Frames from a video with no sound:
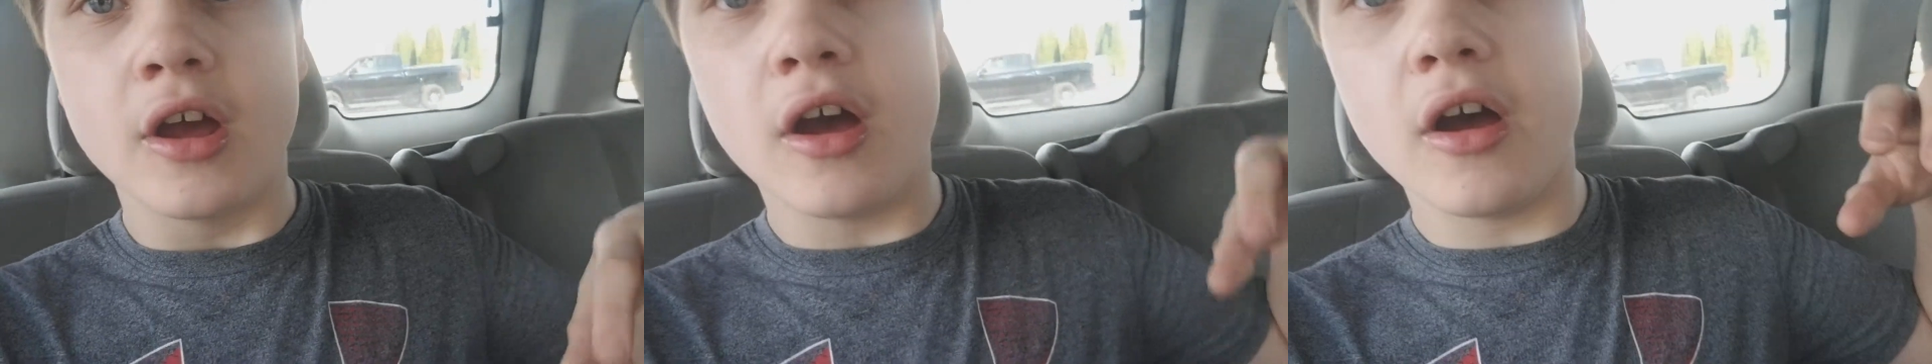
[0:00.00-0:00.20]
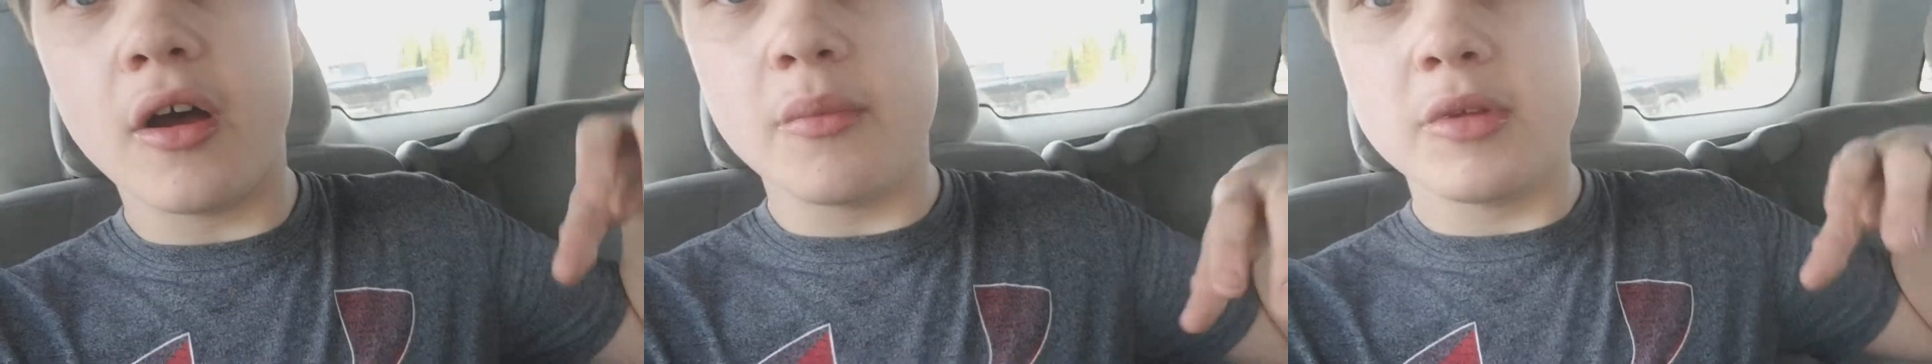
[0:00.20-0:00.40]

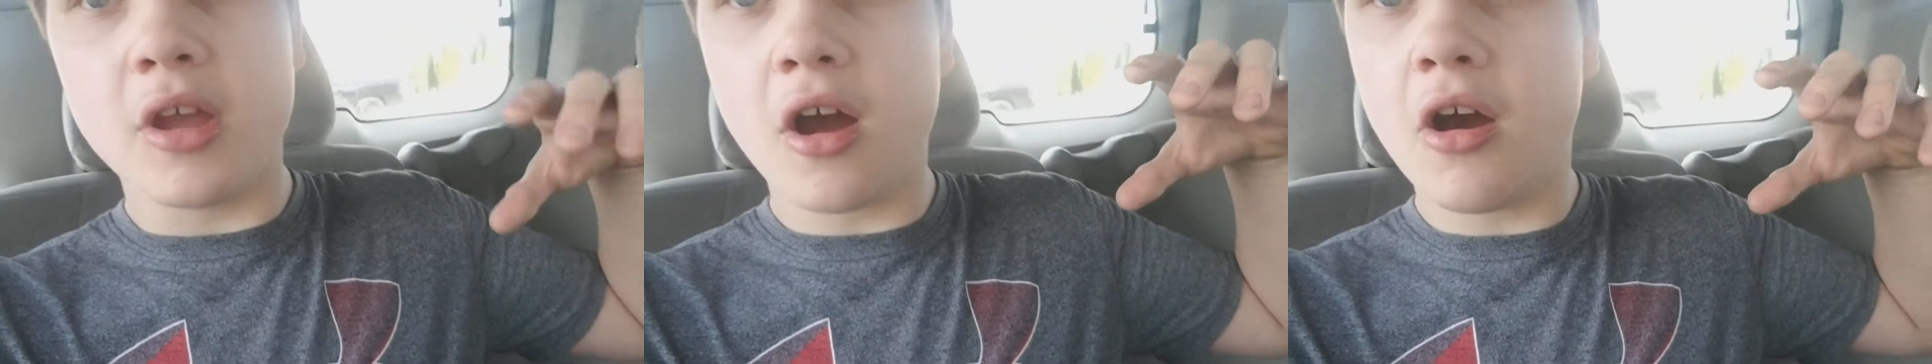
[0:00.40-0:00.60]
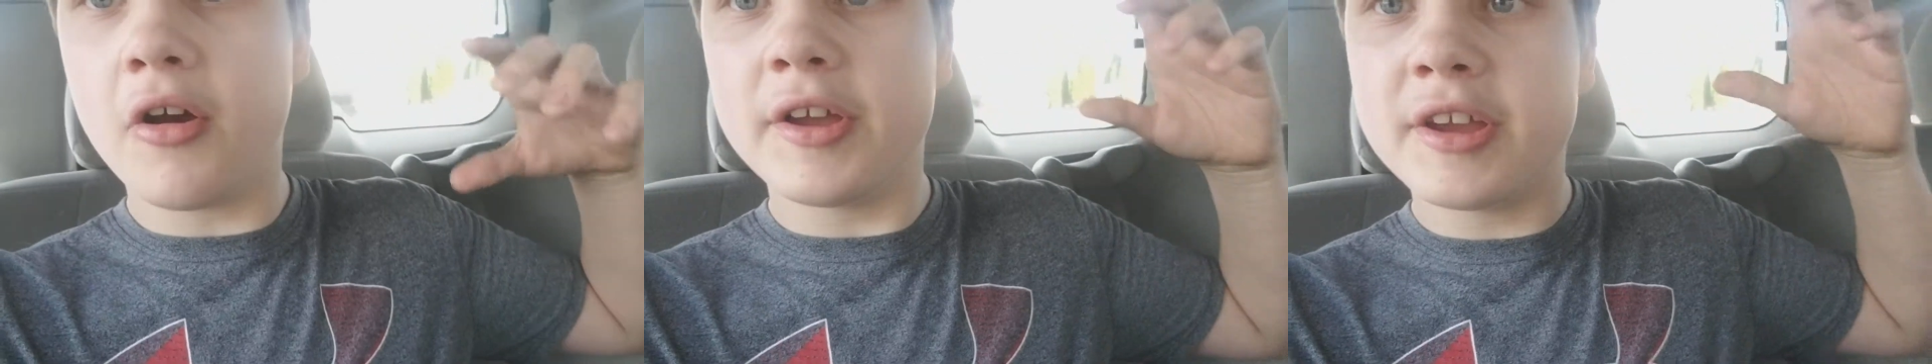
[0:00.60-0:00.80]
um,
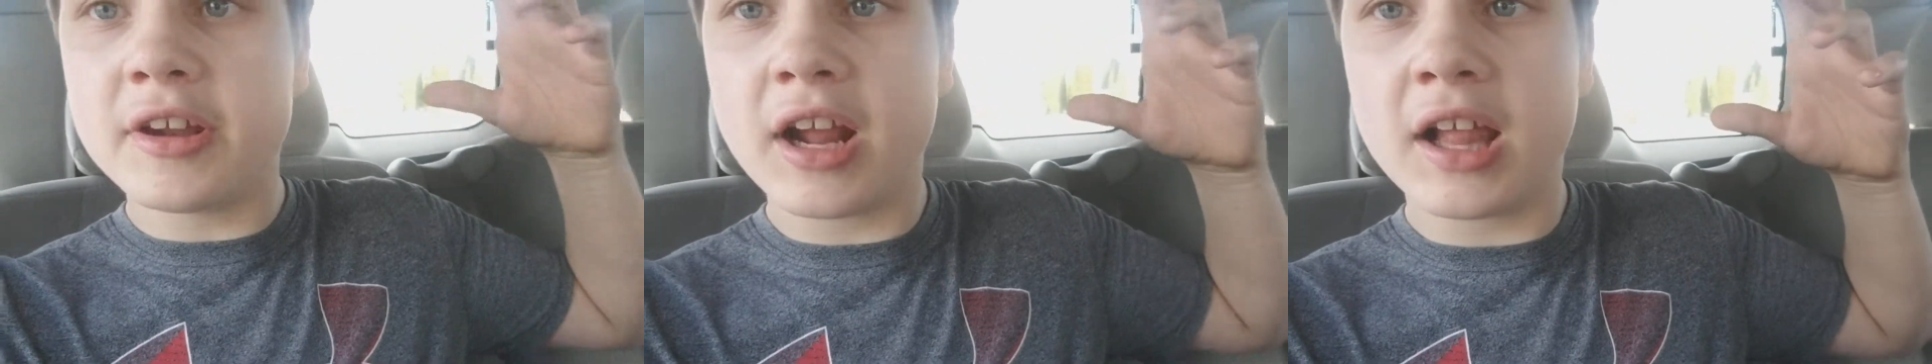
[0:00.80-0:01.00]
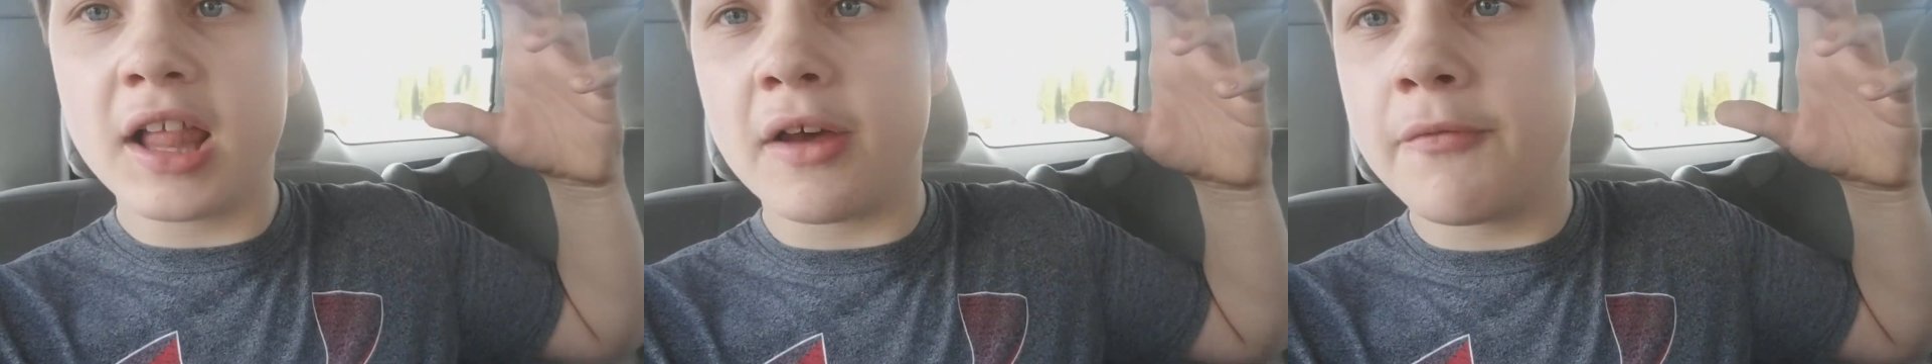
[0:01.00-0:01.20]
oh, you're
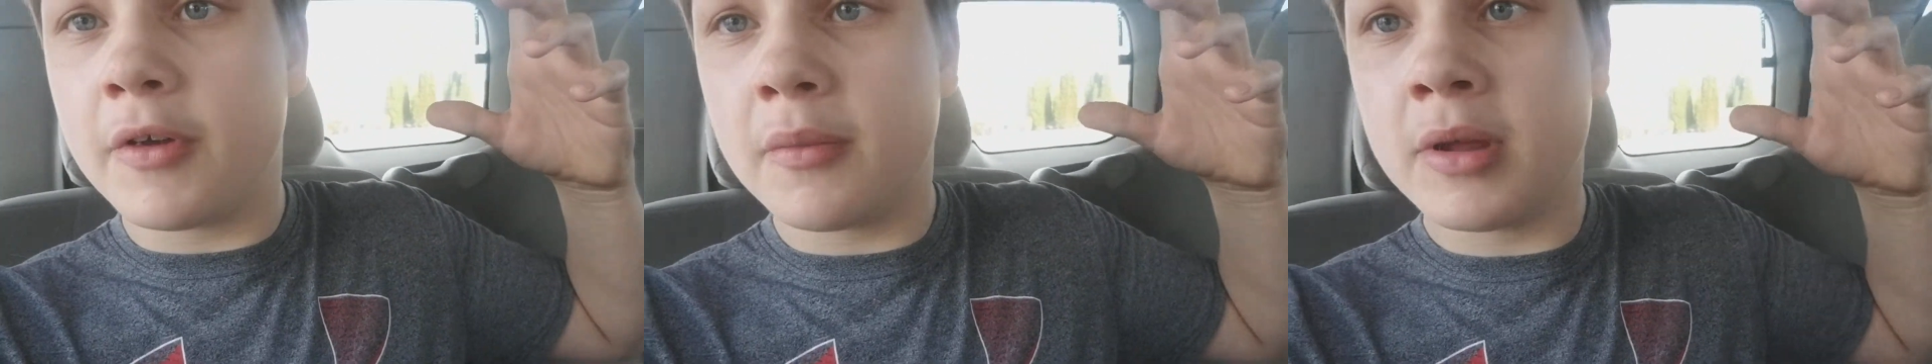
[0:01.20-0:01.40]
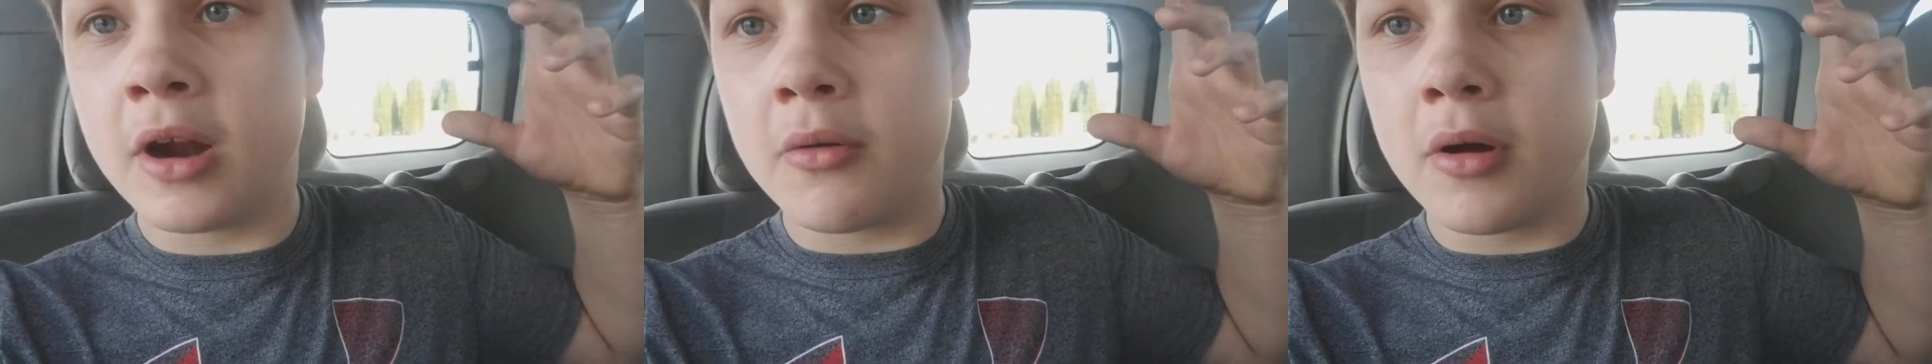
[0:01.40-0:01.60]
not allowed
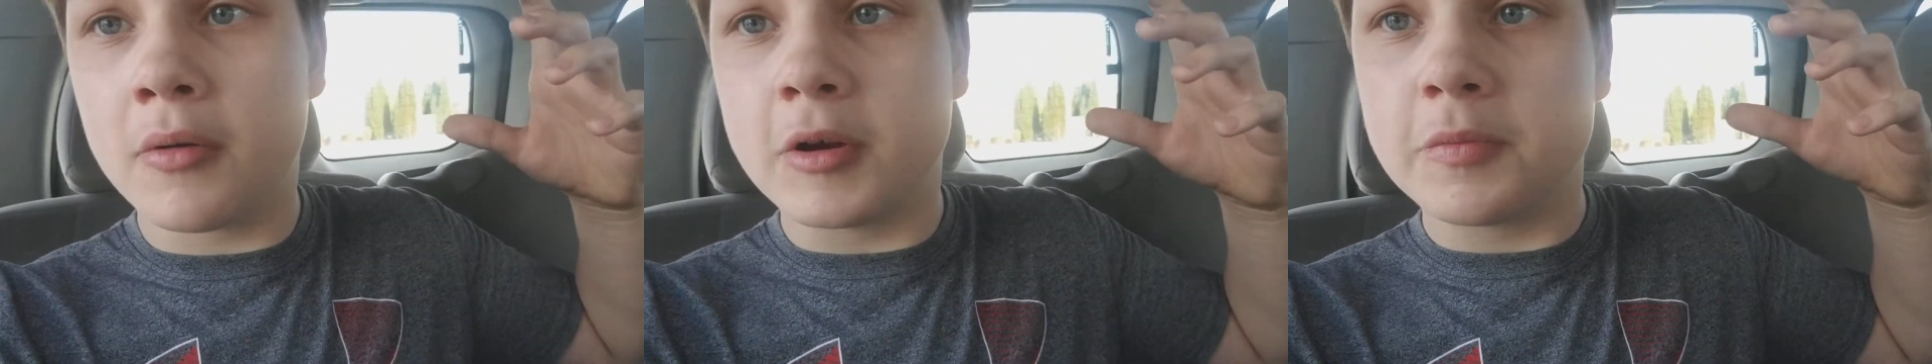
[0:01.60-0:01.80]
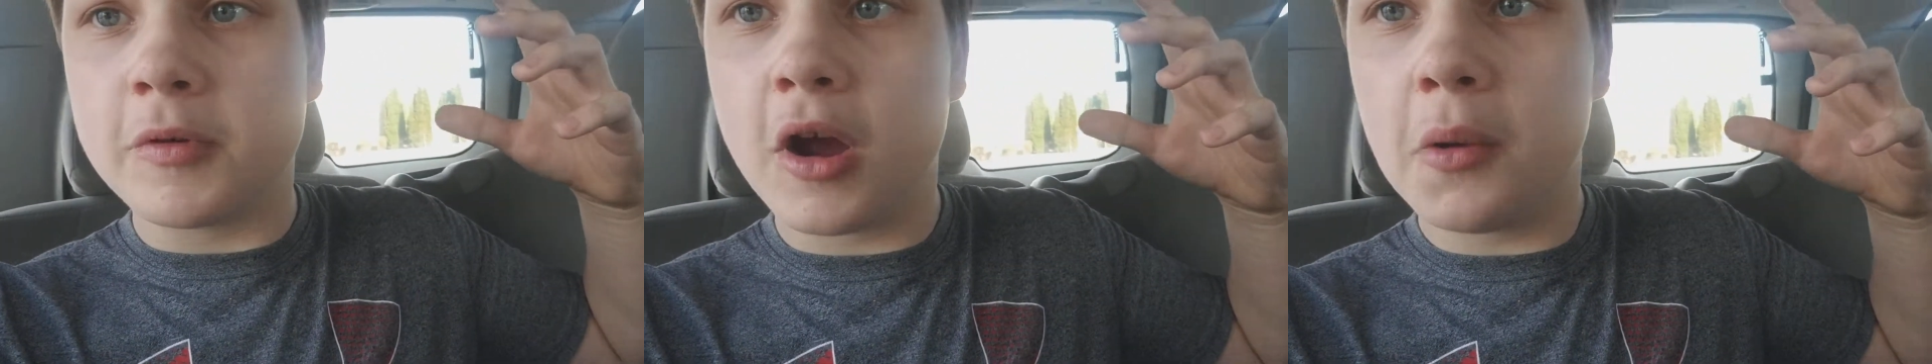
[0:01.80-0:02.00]
filming on
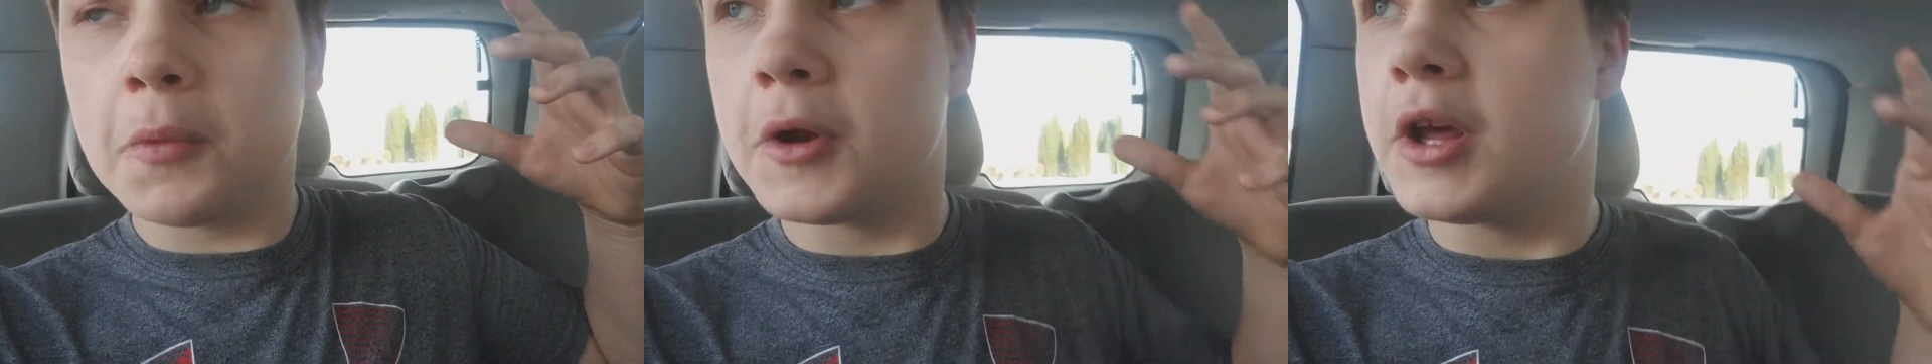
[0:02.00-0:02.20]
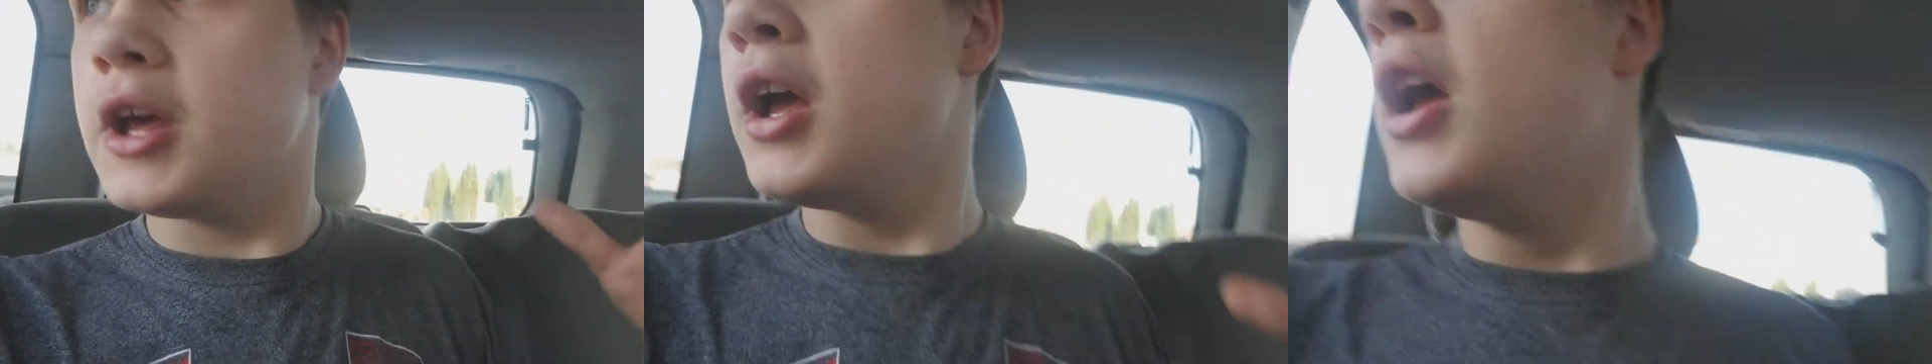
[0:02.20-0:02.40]
Walmart property.